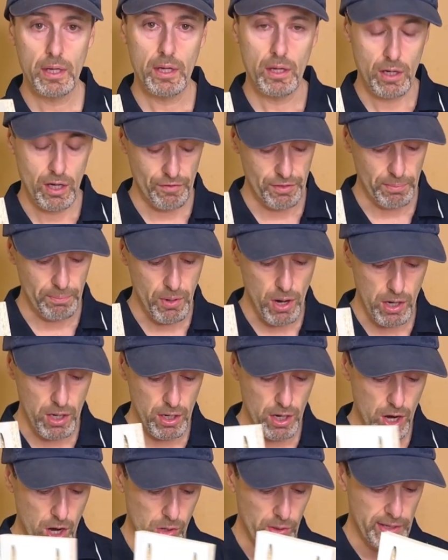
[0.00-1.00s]
of the pocket
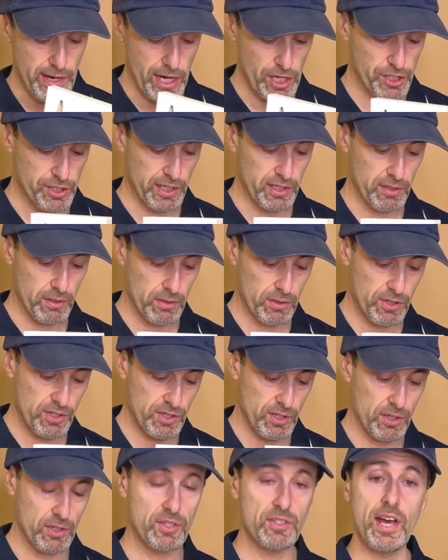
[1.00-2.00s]
hole, it actually
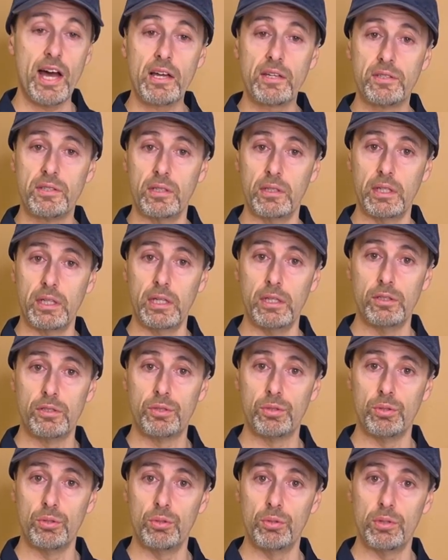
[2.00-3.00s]
sucks it
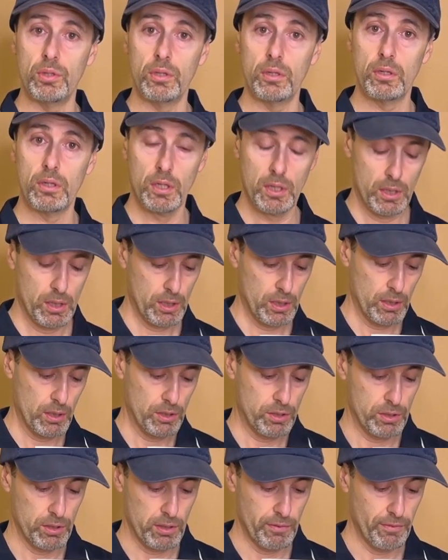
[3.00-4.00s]
into
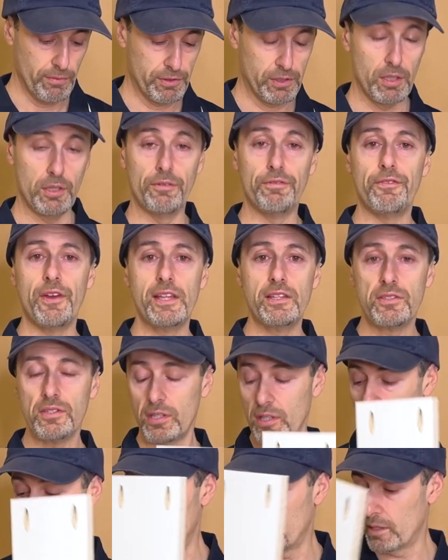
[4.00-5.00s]
the fence
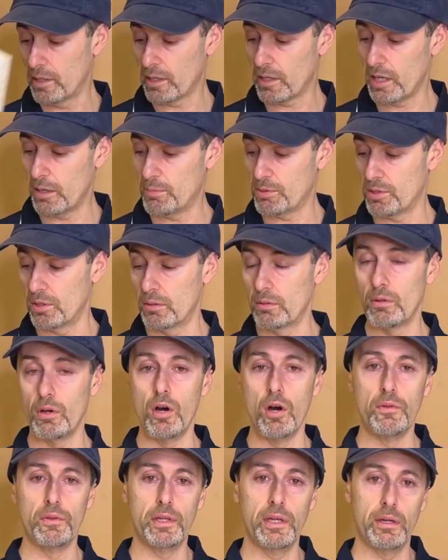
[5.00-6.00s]
here, and it keeps it
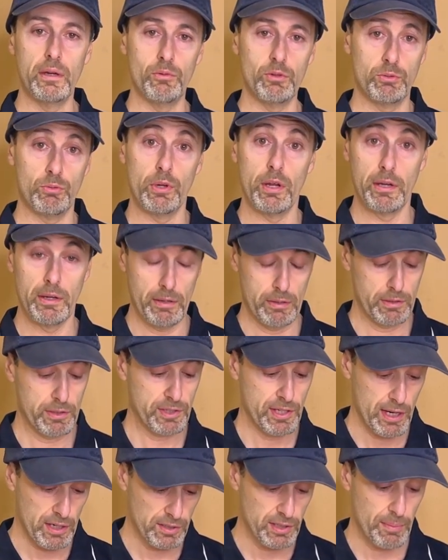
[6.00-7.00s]
on there, and it
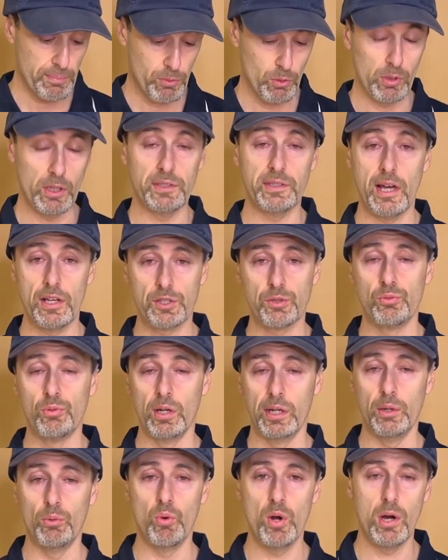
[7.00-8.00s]
sucks up all the dust
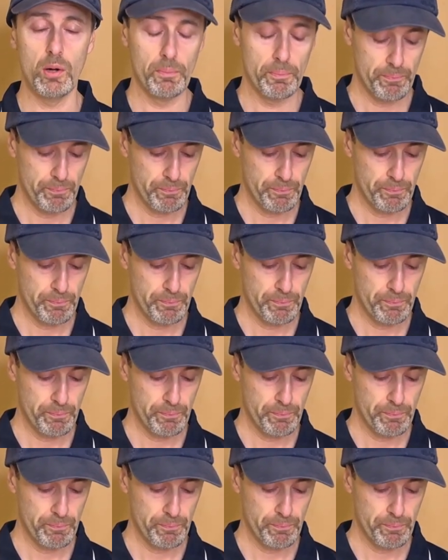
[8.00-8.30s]
really well.